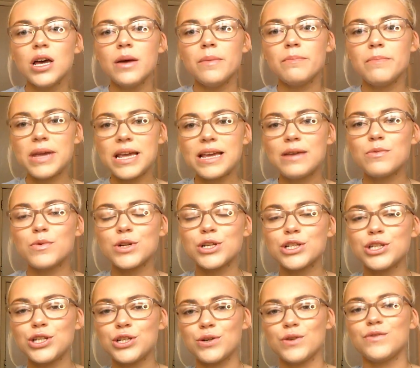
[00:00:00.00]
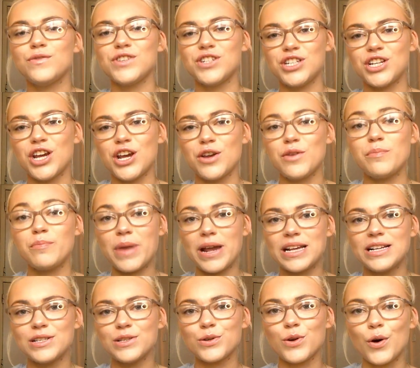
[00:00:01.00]
me wanting to do a video
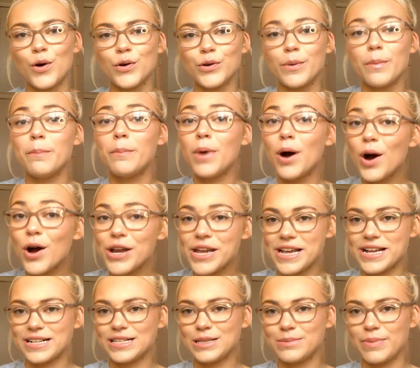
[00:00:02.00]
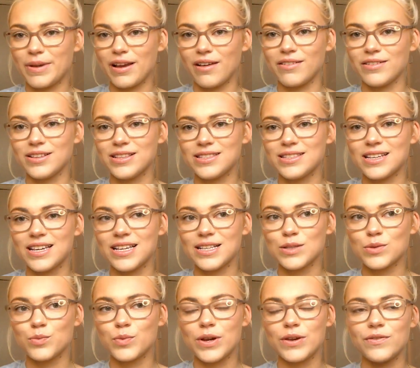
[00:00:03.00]
based on my experiences
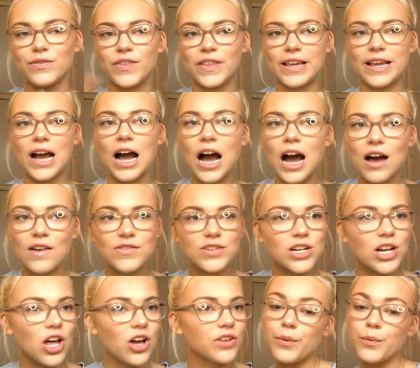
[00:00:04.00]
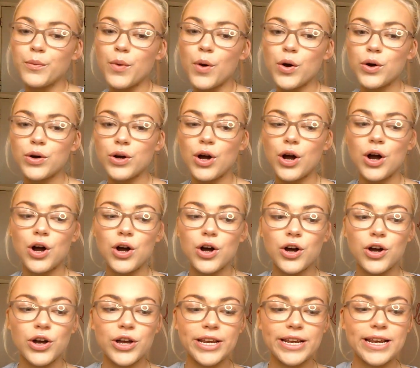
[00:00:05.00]
with the afterlife. What
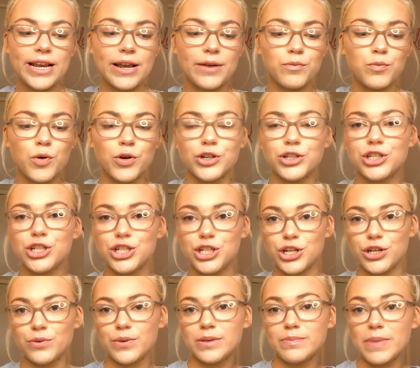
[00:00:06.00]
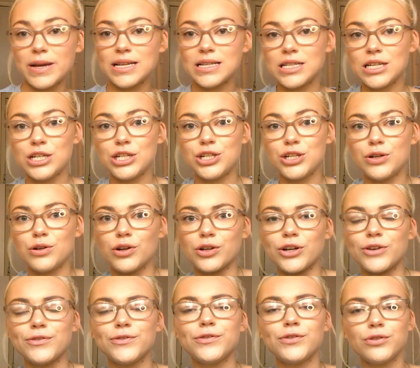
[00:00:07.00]
I want to do is basically do like
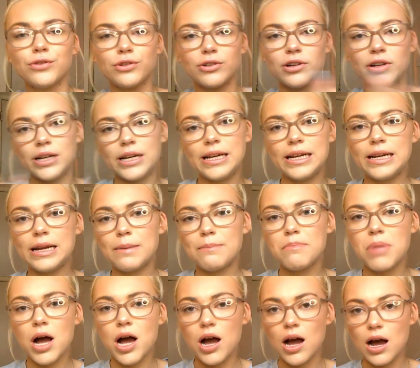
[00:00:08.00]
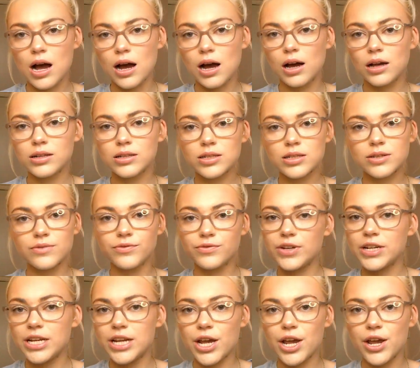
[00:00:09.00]
a 3-part
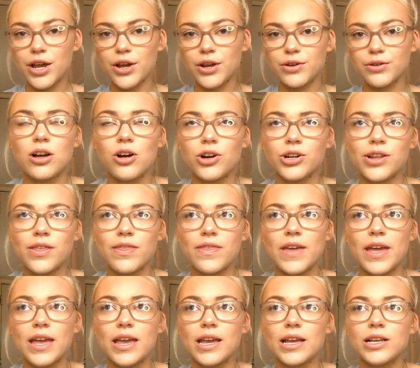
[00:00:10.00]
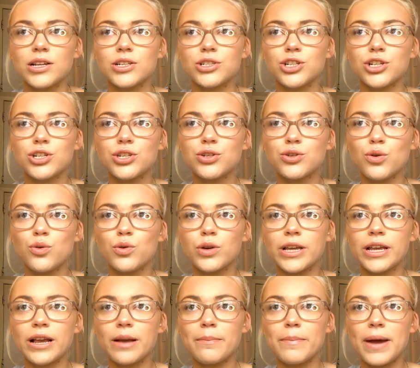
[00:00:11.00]
video kind of thing, just
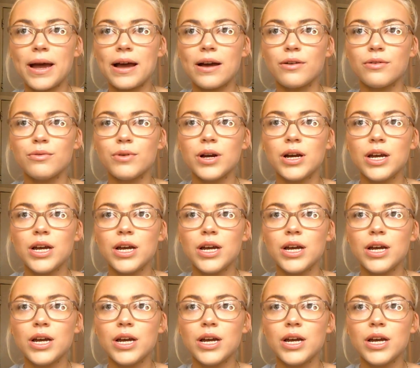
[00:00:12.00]
talking about